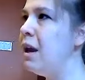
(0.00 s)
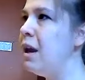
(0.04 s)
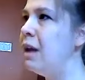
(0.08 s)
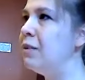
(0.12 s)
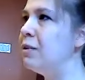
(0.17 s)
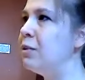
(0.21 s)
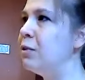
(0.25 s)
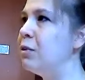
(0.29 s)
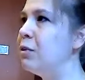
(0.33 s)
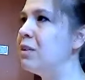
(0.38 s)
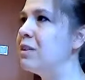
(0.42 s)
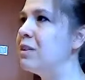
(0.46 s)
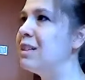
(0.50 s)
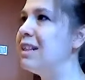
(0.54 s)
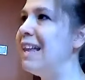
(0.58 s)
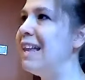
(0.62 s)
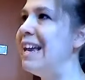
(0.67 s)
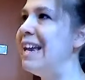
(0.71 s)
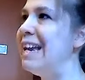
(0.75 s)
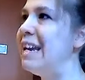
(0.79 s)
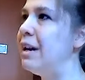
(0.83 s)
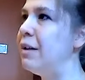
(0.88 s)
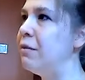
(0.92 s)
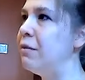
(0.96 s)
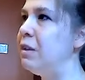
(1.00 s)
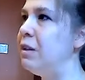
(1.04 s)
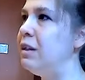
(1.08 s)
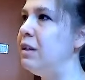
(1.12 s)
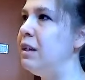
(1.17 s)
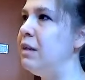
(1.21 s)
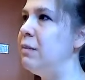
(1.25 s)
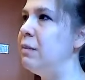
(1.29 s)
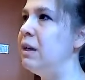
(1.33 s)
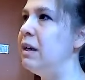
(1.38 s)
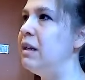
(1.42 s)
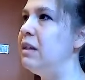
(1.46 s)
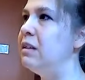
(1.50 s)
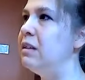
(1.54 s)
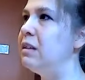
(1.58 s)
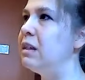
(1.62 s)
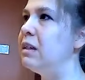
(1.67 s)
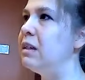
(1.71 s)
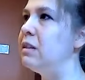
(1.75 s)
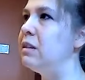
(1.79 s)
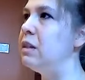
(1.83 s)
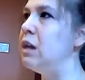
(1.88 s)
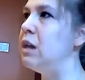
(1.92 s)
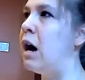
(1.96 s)
And so the slaying of the demons
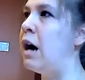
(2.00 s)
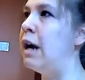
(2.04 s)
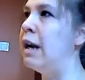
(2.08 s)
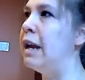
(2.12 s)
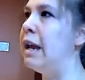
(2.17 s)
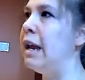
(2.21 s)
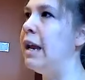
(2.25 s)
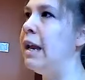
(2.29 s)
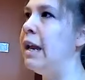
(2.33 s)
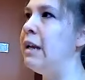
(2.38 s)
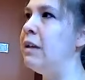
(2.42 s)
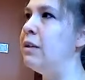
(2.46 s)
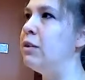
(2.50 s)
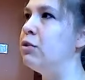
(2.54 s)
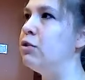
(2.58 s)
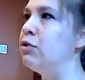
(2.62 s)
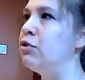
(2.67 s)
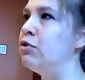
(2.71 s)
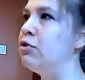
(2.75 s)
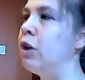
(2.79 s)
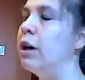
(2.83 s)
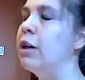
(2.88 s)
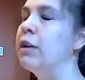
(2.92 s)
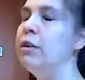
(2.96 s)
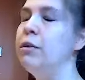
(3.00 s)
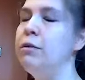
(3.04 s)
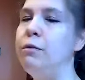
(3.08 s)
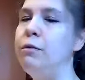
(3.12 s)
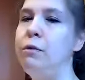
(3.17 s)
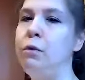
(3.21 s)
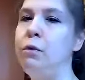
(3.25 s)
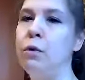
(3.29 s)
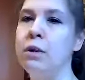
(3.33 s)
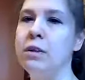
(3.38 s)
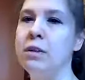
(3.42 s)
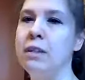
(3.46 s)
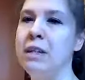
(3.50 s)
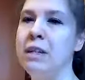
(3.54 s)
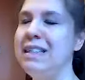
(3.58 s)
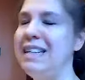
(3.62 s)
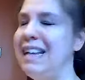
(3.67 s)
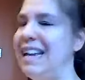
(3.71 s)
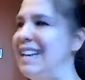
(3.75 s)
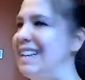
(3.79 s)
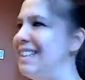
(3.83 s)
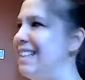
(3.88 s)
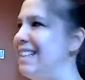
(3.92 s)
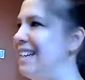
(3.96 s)
is not a destructive force that
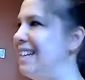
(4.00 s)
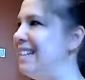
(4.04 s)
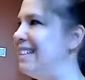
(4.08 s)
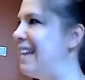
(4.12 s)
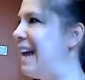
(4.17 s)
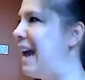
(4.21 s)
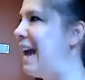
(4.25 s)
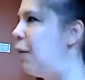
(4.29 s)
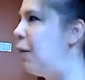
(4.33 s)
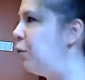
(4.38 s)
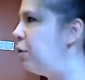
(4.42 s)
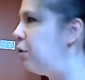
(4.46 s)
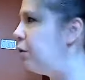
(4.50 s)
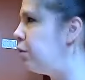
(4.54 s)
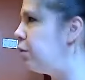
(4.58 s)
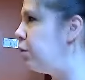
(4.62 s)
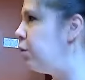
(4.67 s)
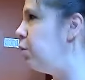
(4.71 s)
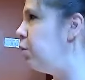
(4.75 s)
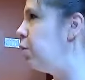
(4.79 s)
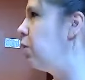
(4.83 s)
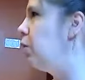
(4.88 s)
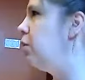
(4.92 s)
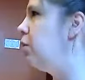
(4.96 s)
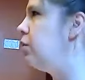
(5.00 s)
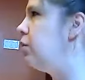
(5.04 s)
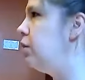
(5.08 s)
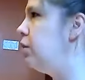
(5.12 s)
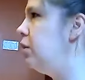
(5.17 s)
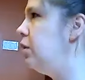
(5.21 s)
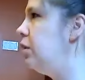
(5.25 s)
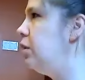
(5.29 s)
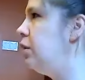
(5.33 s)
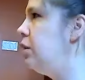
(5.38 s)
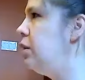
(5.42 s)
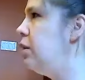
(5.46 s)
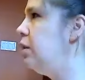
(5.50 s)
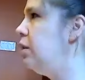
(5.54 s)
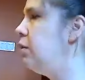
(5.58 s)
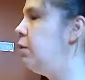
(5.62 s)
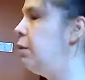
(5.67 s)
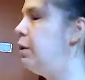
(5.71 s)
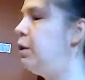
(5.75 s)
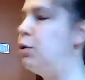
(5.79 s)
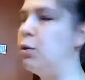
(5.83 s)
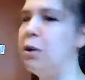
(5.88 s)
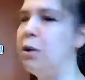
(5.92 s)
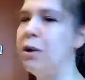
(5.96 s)
takes things out of the world
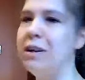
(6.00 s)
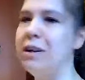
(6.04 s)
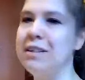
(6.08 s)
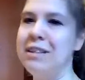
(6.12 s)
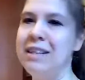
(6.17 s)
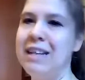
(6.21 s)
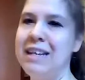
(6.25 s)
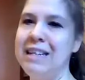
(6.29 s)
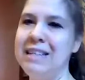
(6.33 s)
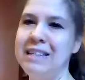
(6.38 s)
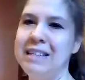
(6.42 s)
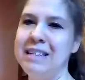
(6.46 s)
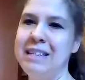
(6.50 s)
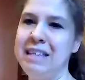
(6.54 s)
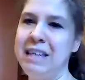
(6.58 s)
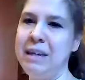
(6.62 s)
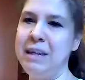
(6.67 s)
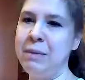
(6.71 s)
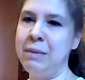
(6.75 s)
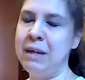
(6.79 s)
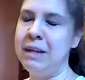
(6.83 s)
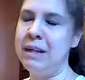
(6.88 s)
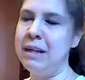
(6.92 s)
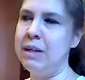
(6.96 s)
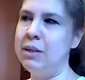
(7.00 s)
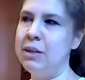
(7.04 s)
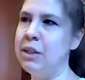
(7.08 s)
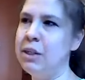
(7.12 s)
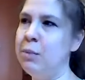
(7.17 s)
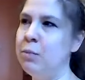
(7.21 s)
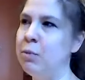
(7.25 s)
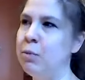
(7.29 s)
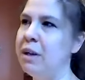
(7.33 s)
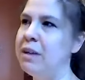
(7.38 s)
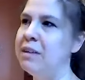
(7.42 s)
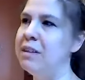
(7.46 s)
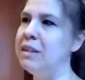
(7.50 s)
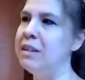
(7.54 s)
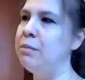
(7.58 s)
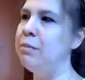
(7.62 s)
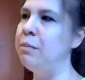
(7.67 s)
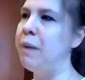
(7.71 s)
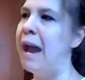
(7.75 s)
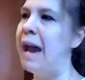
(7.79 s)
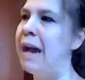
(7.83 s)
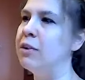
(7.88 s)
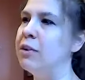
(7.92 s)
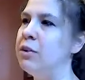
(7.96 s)
when Durga slays a demon is she brings
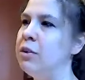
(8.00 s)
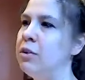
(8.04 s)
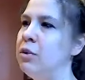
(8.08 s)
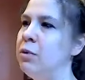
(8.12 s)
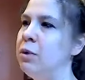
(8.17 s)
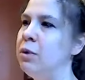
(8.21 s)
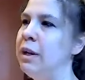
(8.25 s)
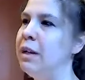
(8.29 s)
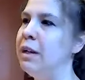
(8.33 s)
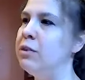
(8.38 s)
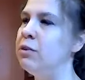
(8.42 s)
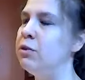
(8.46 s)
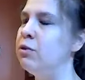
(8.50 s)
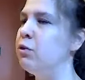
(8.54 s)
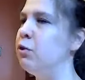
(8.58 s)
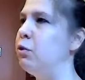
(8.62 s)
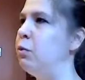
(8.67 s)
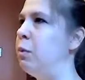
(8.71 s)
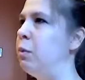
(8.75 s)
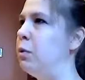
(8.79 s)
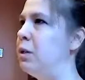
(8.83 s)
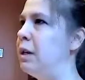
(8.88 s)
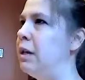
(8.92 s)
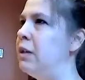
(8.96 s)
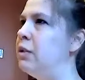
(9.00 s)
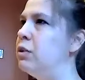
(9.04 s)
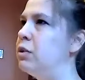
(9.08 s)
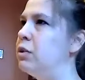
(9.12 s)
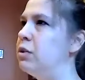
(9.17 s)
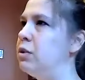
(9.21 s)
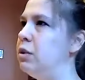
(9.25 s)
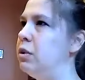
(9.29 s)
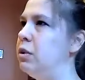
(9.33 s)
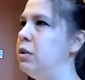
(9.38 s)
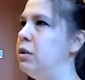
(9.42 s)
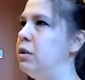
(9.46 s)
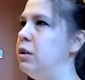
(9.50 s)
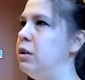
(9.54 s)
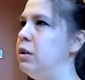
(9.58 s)
it back to its true potential.